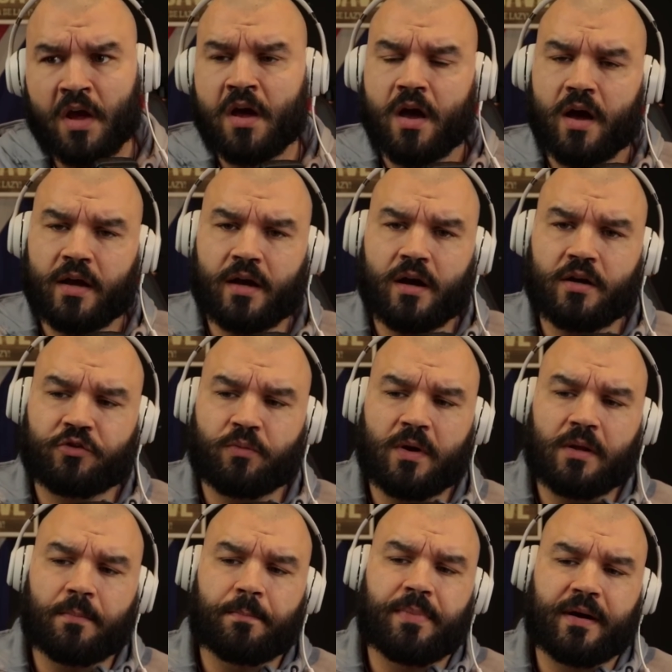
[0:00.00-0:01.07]
Hey guys,
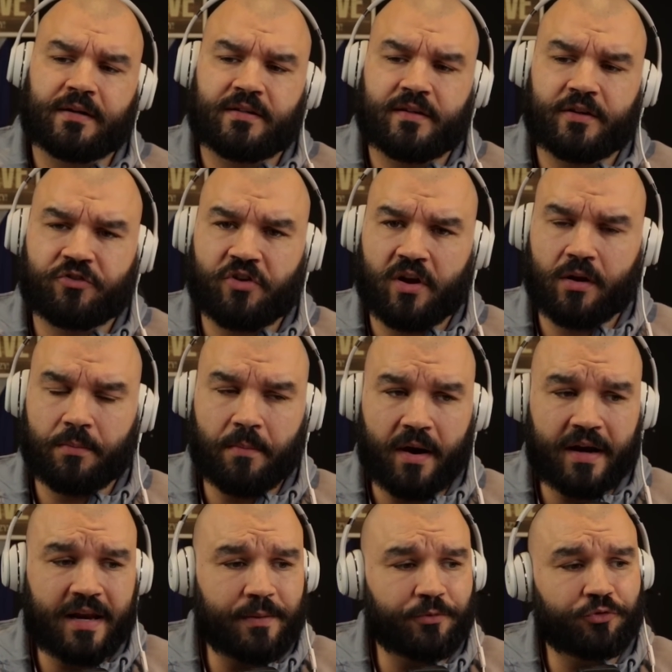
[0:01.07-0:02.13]
welcome back to the channel. My
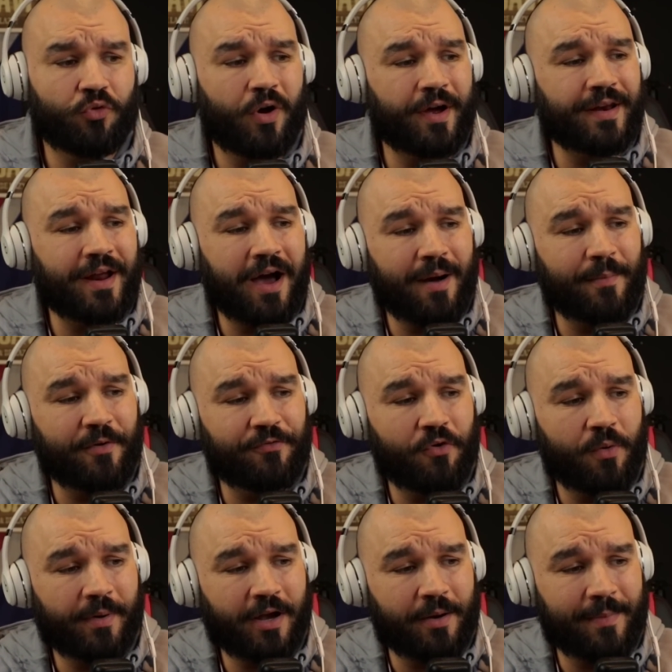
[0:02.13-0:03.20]
name's Ryan. I'm a
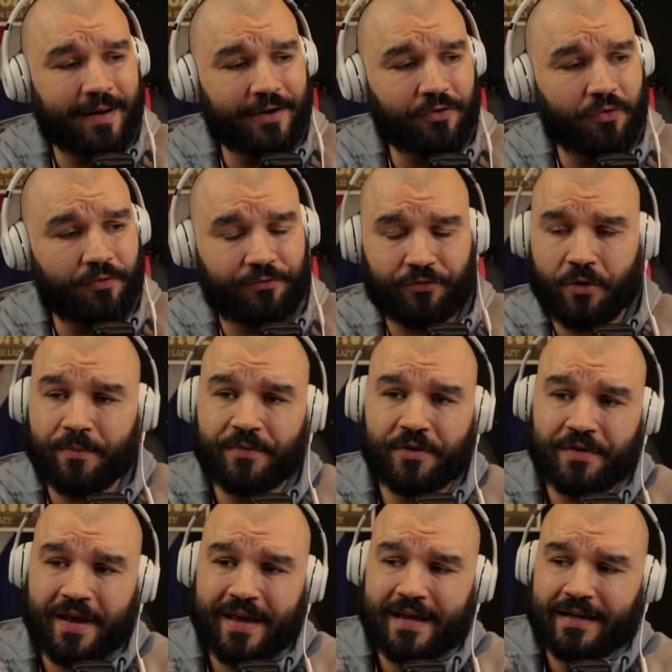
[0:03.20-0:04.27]
former commando from the
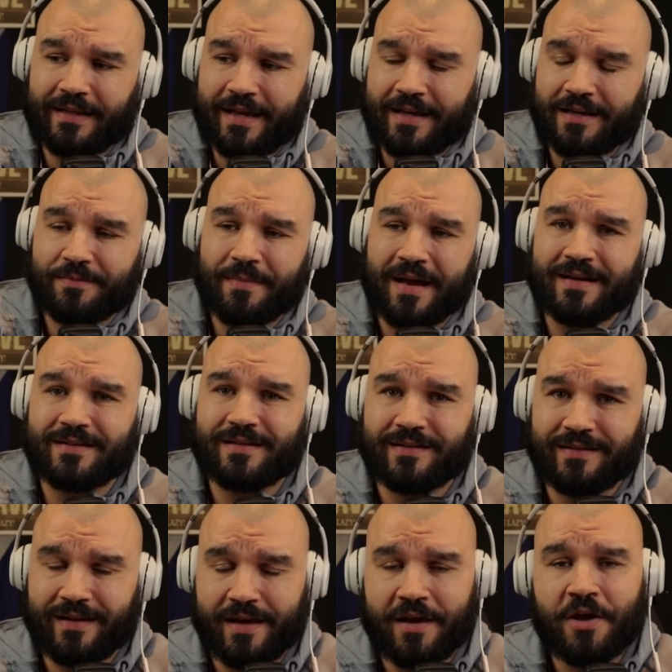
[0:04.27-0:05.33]
United Kingdom, and
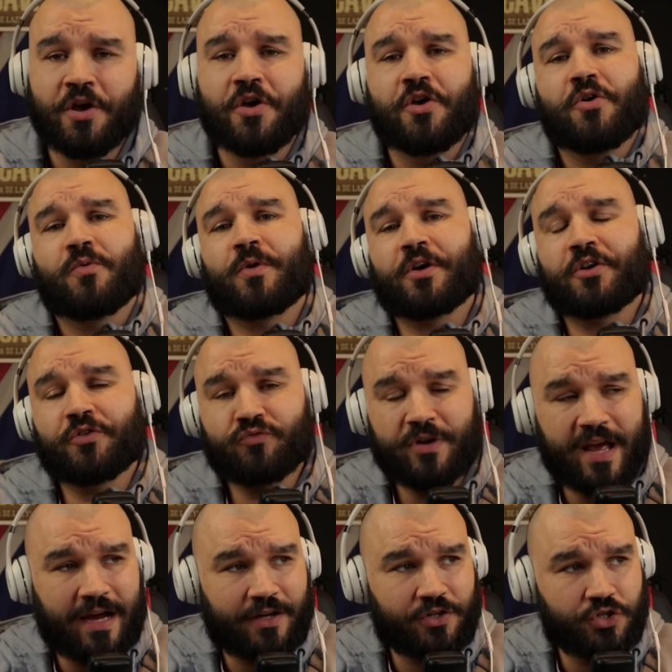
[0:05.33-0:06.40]
today we're going to
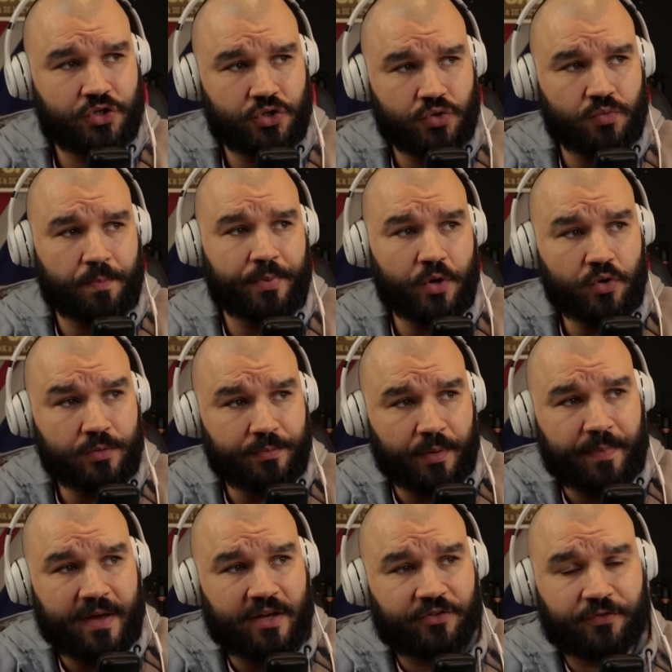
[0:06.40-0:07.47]
react to Putin
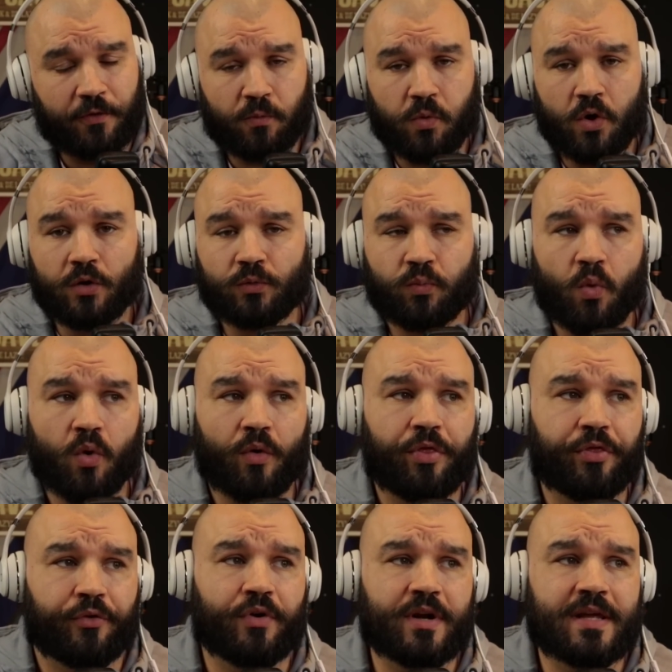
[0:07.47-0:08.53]
prepares for World War
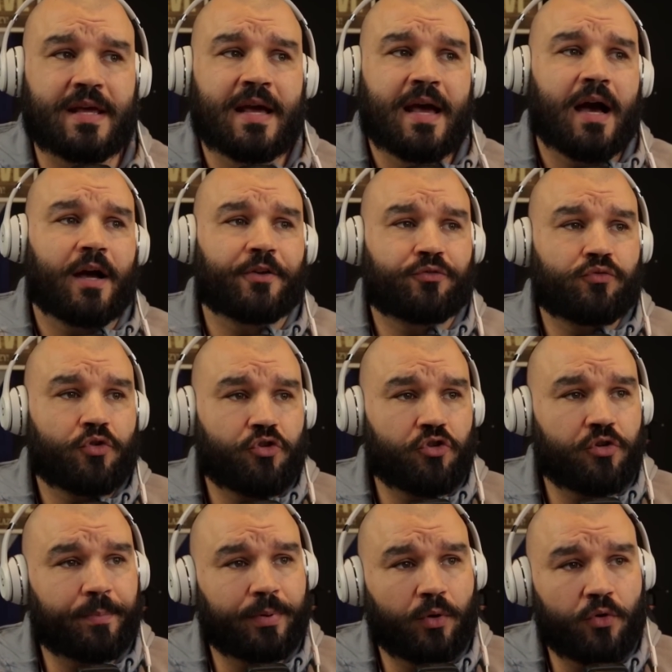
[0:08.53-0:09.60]
III as Russia
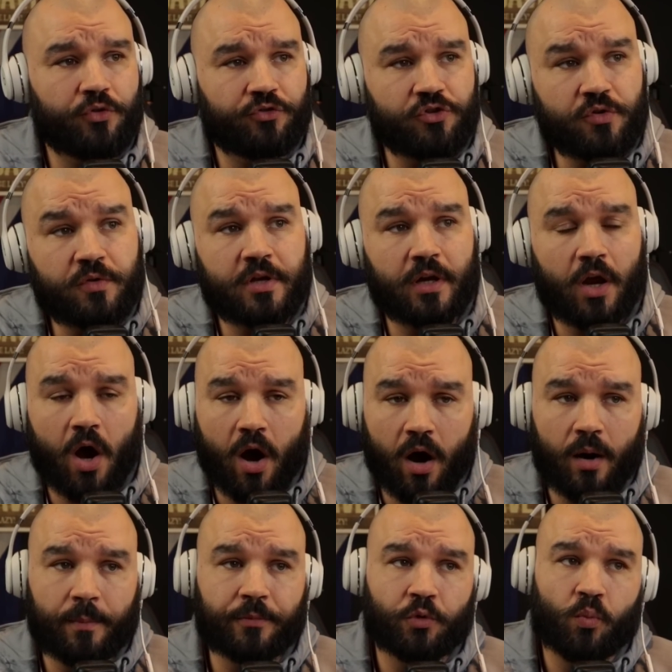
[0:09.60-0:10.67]
deploys nuclear
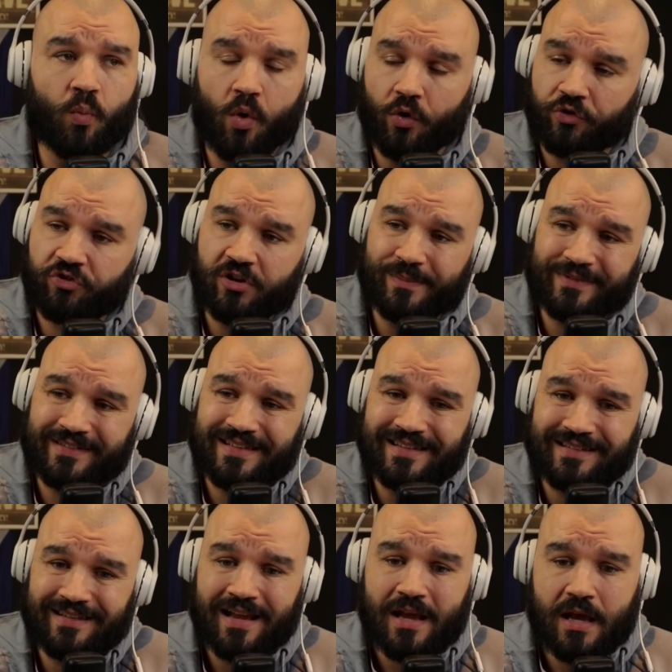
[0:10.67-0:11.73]
armed warships.
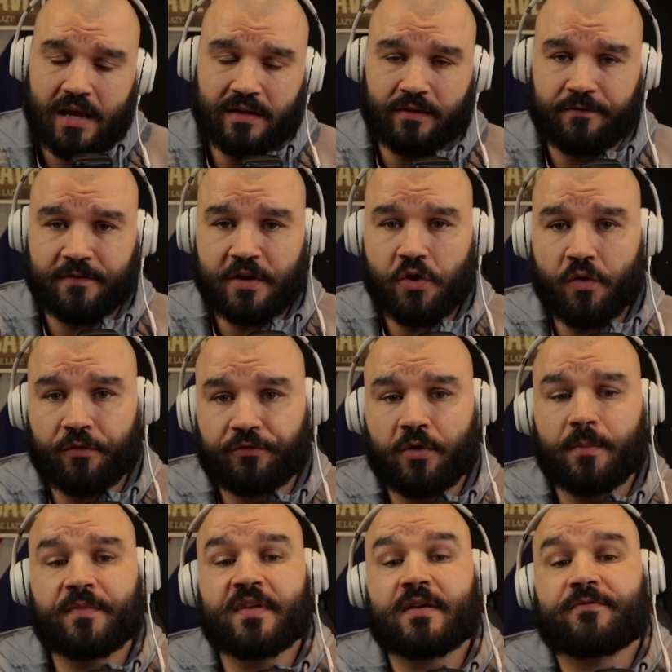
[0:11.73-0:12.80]
This is a video
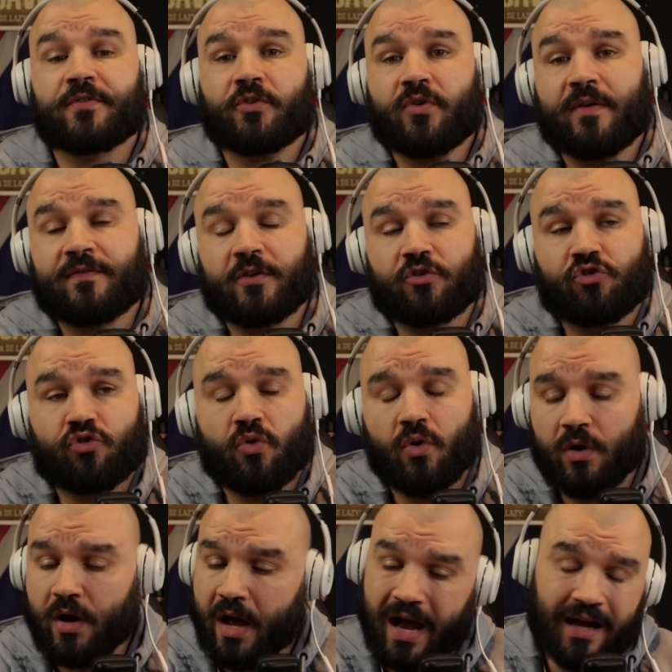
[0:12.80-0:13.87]
from the infographic
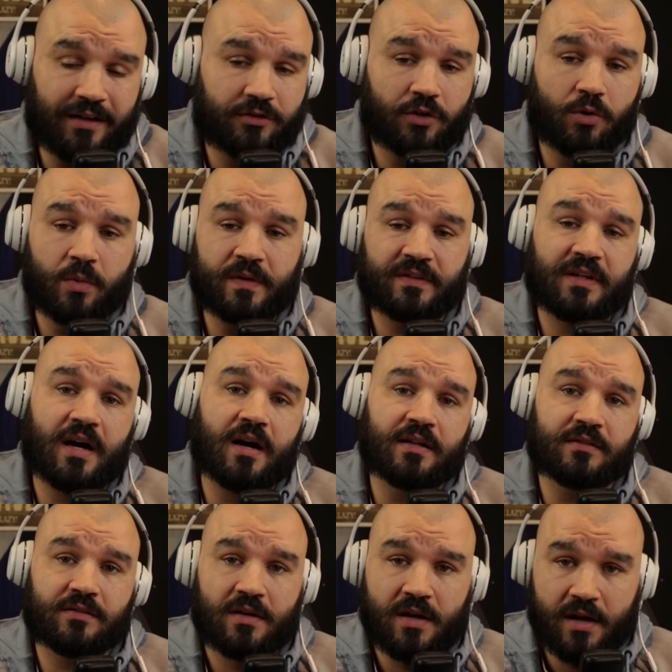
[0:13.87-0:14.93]
show. As always,
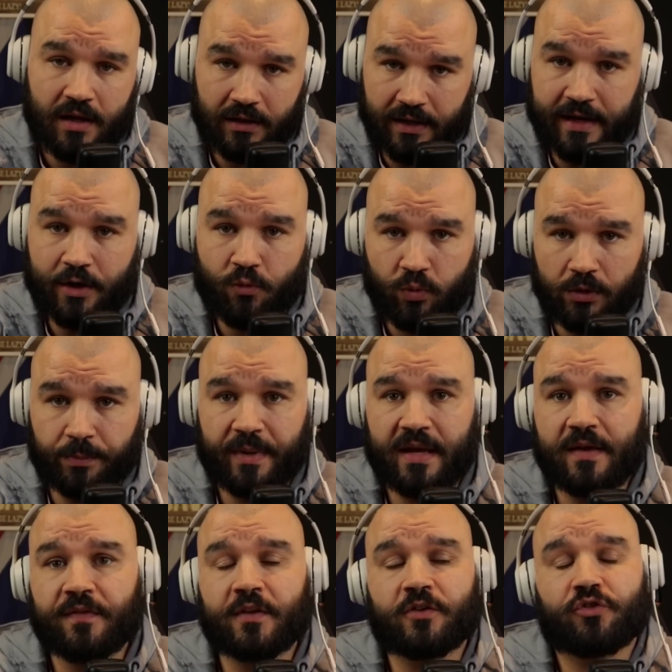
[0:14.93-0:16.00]
guys, link will be
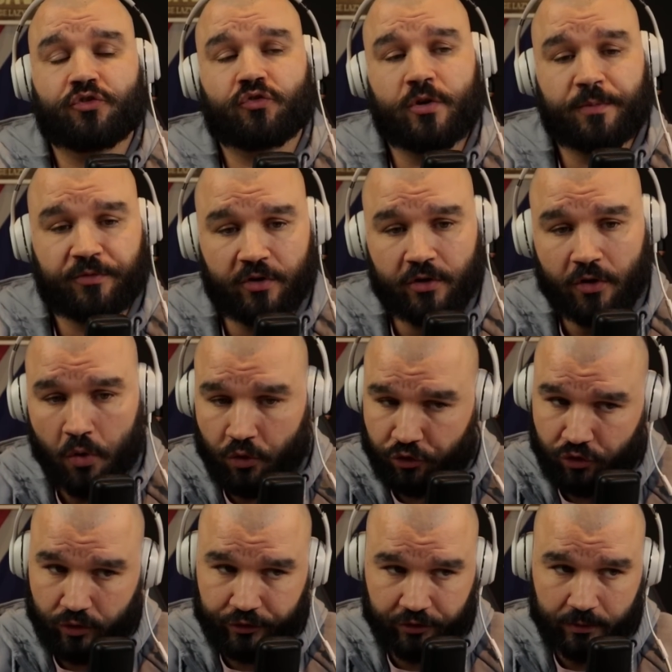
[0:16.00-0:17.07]
in the description. Go
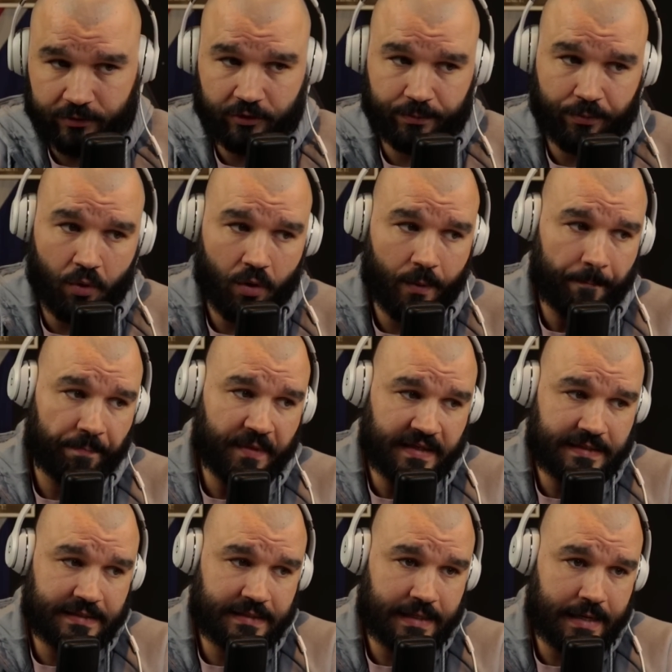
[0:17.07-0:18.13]
show some support.
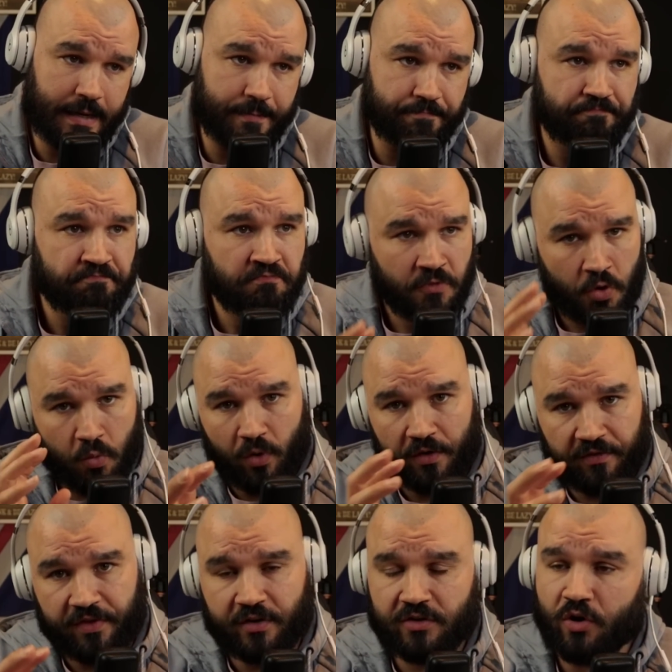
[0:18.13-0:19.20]
It's um, one
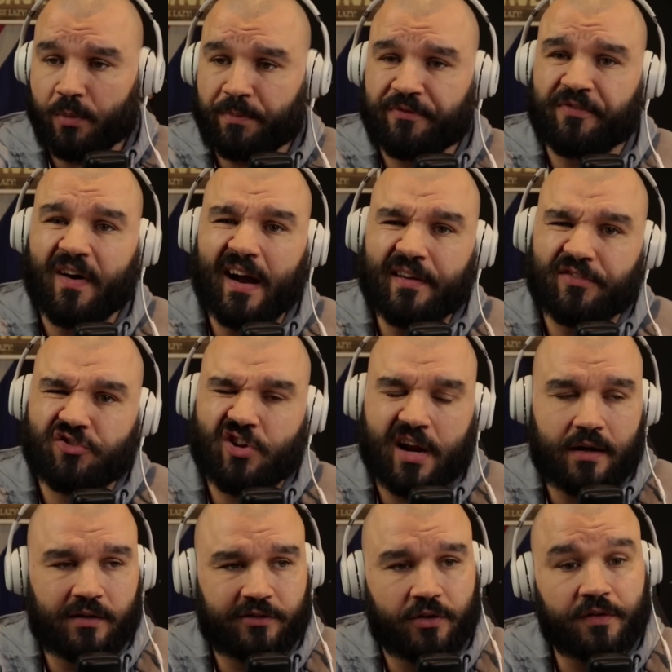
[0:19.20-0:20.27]
of the top five
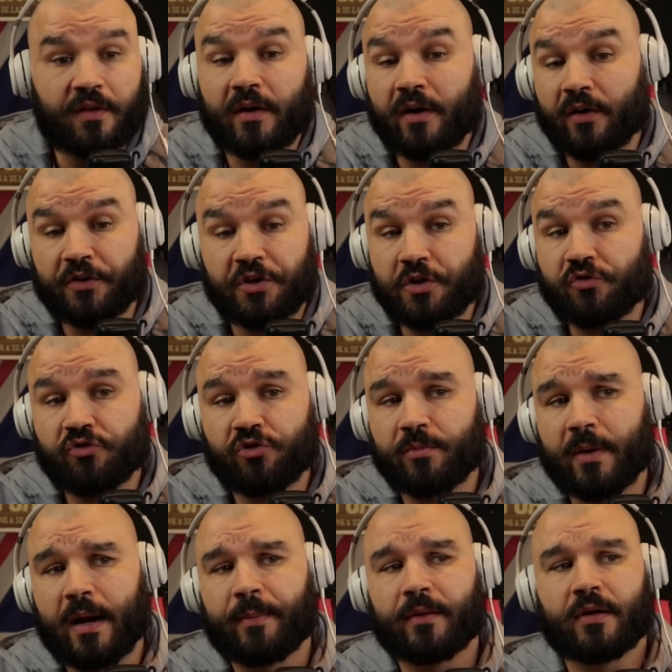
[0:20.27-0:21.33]
channels on the, on YouTube,
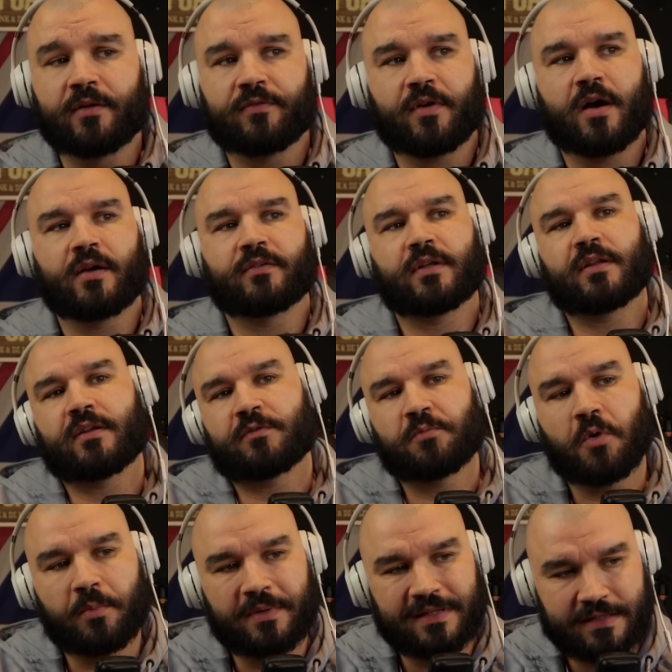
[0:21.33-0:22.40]
I believe, guys, at this
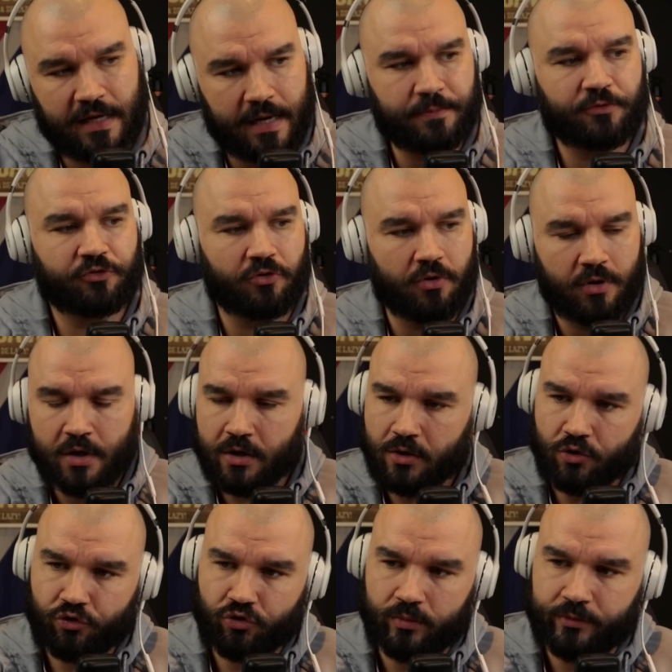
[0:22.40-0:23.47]
moment in time. So
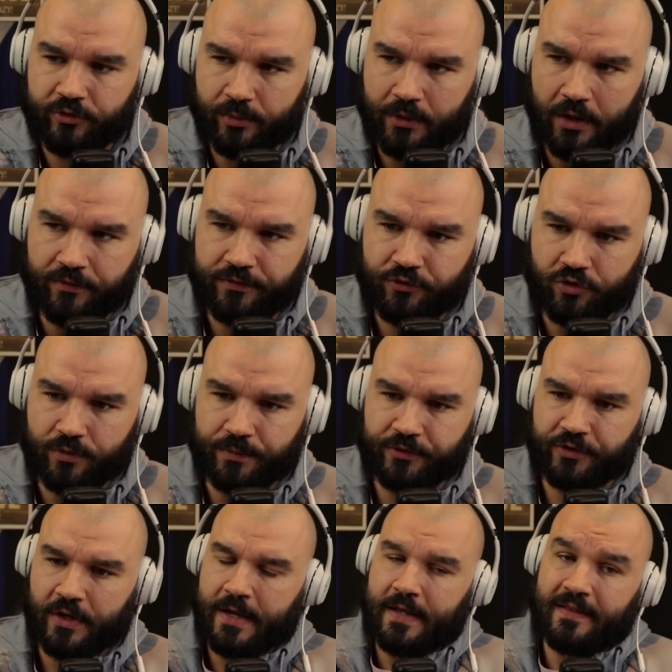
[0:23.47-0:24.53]
go show them some love, troops.